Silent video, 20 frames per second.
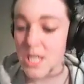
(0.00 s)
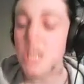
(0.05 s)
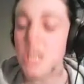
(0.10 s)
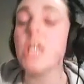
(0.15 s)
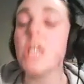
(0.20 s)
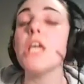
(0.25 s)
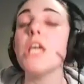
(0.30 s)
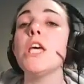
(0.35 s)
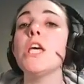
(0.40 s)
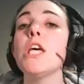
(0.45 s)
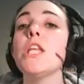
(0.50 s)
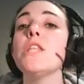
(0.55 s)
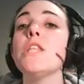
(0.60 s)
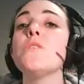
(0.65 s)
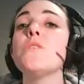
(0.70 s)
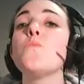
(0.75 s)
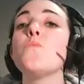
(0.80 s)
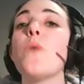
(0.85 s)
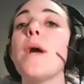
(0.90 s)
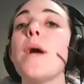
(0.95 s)
Ugh, this
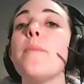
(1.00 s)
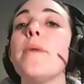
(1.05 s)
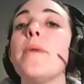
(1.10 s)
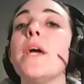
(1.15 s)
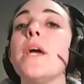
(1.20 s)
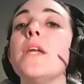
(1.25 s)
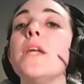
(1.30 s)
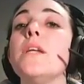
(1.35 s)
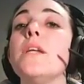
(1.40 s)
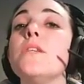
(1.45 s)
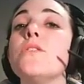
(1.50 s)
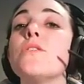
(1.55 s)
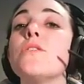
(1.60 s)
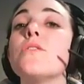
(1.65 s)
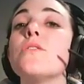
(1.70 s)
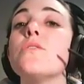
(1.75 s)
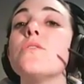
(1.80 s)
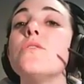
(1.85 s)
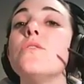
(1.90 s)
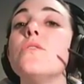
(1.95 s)
white pen is just
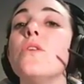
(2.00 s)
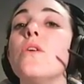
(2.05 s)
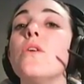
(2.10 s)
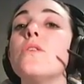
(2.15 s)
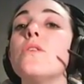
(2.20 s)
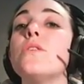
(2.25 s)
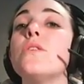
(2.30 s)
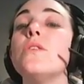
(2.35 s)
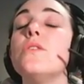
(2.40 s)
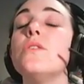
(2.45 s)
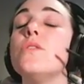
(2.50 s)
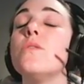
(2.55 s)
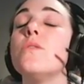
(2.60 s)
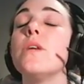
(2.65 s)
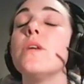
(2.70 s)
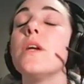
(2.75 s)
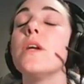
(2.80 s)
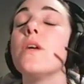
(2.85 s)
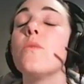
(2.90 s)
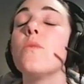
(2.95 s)
not
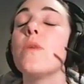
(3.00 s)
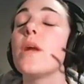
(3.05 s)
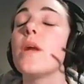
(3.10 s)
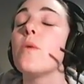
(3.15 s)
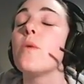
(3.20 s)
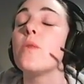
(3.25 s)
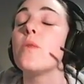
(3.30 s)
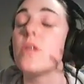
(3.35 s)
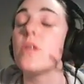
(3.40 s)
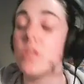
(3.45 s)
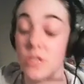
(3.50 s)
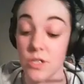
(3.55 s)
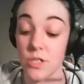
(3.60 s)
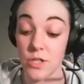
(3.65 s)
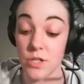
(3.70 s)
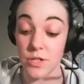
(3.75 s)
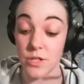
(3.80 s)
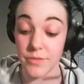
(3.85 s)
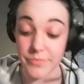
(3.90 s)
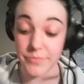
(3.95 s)
doing what I want it to
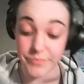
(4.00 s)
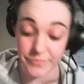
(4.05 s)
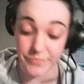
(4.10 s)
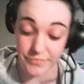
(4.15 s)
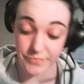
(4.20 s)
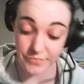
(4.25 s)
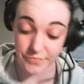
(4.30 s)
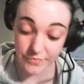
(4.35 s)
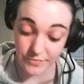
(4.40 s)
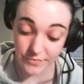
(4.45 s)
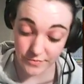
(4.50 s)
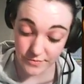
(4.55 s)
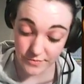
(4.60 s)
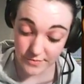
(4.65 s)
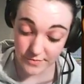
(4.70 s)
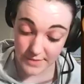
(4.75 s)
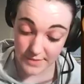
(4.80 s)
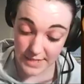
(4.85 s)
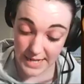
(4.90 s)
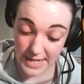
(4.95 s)
do
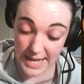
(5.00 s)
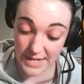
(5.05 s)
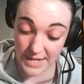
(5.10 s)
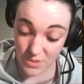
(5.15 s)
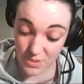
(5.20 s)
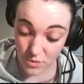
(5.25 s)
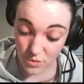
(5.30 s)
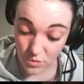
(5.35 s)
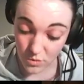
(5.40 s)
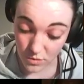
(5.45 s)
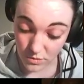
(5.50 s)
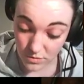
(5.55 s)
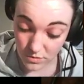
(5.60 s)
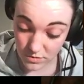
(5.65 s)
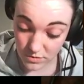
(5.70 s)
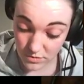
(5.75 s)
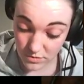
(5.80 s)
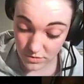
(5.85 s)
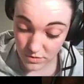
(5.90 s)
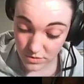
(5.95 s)
at all.
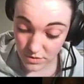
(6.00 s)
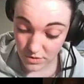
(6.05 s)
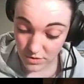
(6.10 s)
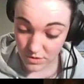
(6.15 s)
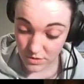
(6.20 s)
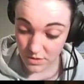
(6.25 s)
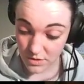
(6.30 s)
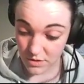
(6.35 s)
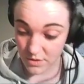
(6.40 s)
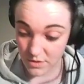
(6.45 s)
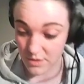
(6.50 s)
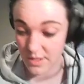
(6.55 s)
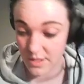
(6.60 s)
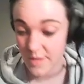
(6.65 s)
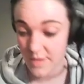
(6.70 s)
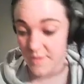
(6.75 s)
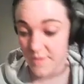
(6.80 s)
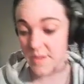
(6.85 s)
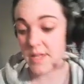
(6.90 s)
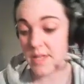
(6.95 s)
I
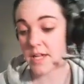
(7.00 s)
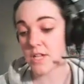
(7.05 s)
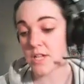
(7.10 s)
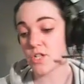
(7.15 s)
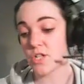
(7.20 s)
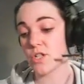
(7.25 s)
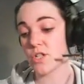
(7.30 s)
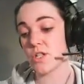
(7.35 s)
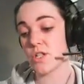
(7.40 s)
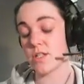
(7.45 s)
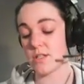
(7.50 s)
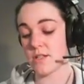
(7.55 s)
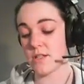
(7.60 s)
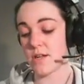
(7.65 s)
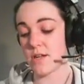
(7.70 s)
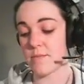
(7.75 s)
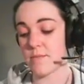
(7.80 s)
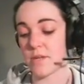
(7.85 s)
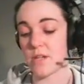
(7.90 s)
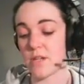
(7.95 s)
feel like I should just,
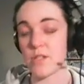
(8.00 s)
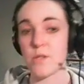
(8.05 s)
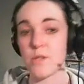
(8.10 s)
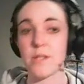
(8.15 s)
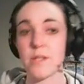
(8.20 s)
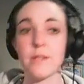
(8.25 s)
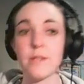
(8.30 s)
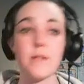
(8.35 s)
I'm going to do it.